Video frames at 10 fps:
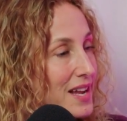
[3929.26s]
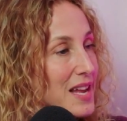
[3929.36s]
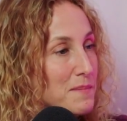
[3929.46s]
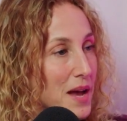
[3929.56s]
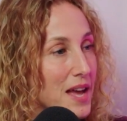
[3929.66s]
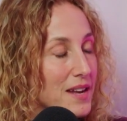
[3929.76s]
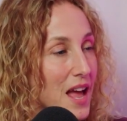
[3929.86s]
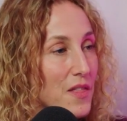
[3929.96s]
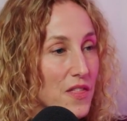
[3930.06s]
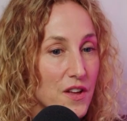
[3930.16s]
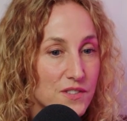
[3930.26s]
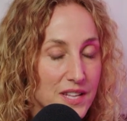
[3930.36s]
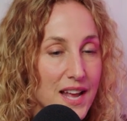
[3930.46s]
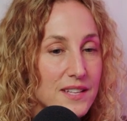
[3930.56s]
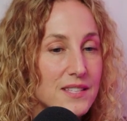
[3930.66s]
In bed. And then there's
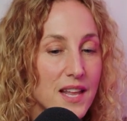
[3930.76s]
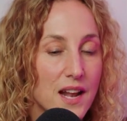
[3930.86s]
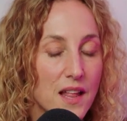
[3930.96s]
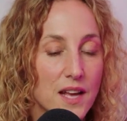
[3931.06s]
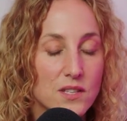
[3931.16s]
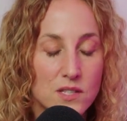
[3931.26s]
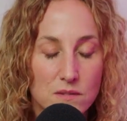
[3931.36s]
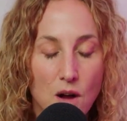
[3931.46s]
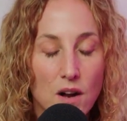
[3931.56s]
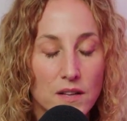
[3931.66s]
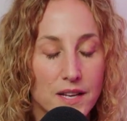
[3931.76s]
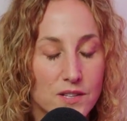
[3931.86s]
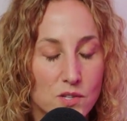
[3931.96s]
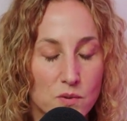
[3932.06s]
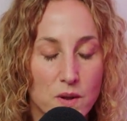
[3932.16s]
nights that I like smartly,
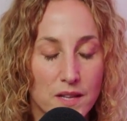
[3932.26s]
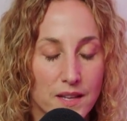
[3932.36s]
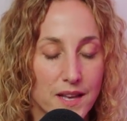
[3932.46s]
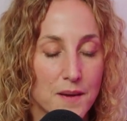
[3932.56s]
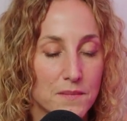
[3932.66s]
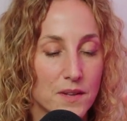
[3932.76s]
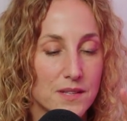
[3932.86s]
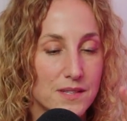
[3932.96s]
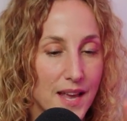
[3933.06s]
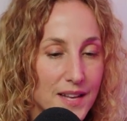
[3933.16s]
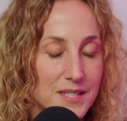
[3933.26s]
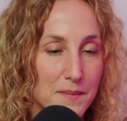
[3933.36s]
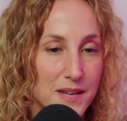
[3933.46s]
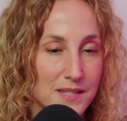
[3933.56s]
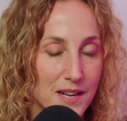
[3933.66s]
sweetly am saying to
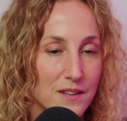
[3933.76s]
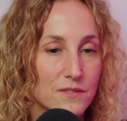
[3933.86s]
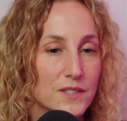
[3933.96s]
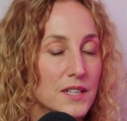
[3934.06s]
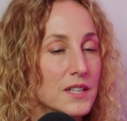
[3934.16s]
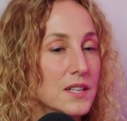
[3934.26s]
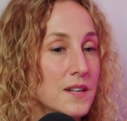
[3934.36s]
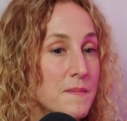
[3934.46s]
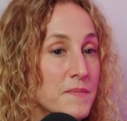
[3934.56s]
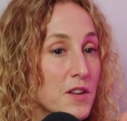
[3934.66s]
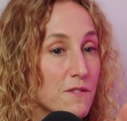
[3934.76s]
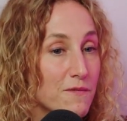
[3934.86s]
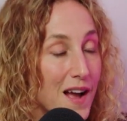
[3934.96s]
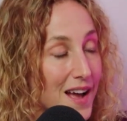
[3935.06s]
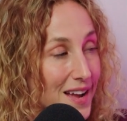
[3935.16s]
myself, you're
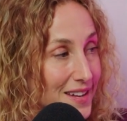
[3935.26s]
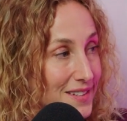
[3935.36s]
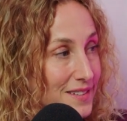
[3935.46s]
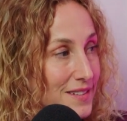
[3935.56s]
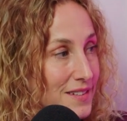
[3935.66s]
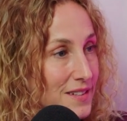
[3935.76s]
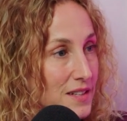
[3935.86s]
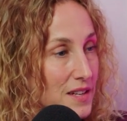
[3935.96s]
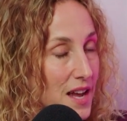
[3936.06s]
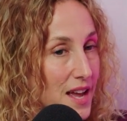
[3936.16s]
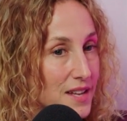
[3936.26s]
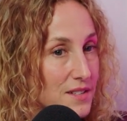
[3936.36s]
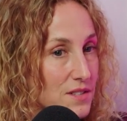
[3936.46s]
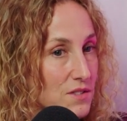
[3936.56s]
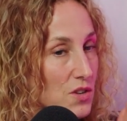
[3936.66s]
fine
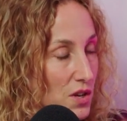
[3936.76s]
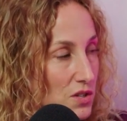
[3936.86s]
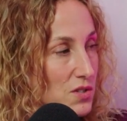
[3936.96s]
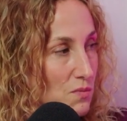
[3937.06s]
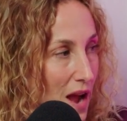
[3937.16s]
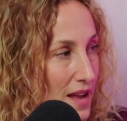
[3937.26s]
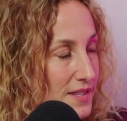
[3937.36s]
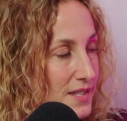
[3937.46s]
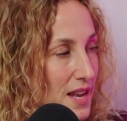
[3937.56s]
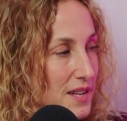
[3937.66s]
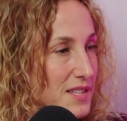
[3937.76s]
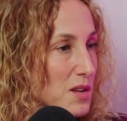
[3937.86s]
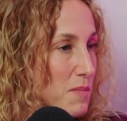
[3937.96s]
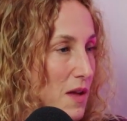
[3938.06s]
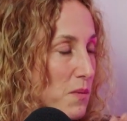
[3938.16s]
and you can just rest. And it's
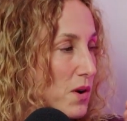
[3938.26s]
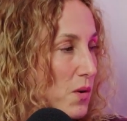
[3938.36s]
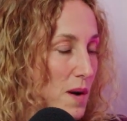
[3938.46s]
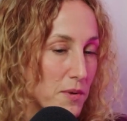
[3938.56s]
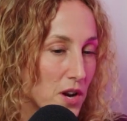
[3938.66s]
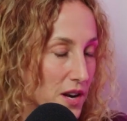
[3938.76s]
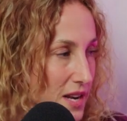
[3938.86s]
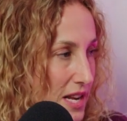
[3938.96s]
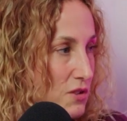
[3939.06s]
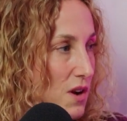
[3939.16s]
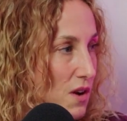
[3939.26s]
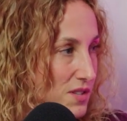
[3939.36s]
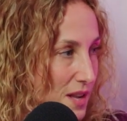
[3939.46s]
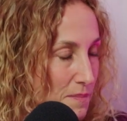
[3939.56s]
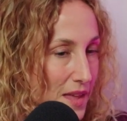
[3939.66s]
either breathwork or I put on a nidra or
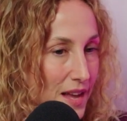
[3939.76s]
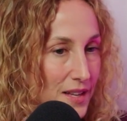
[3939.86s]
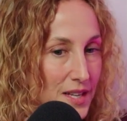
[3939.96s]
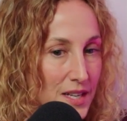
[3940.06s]
something.